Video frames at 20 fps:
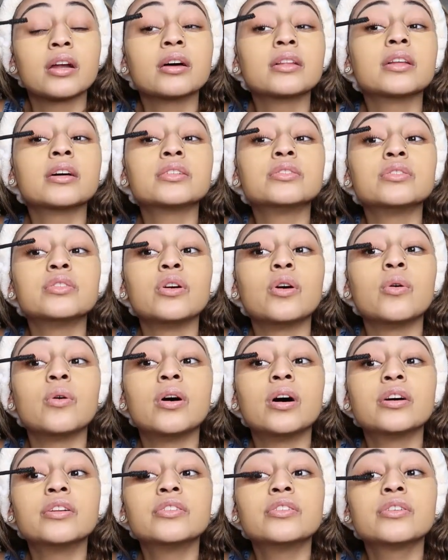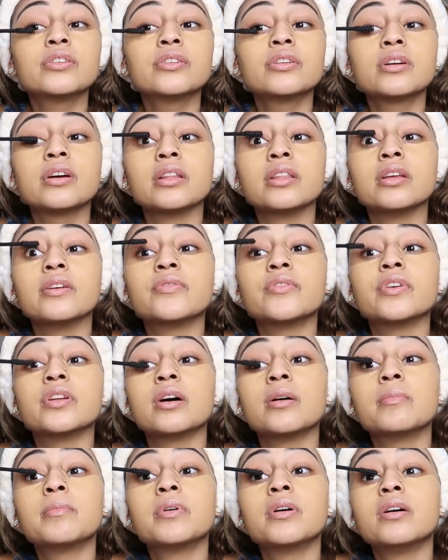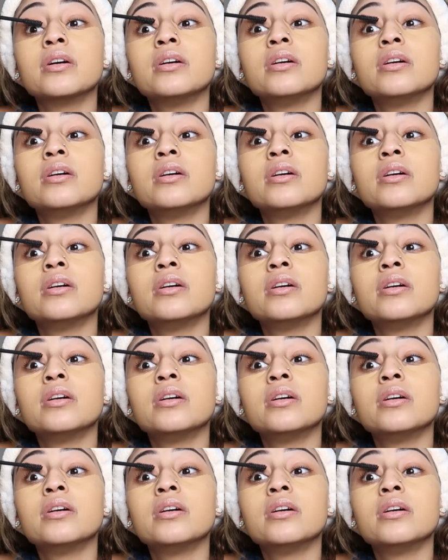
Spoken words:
I like to go under and lift it up.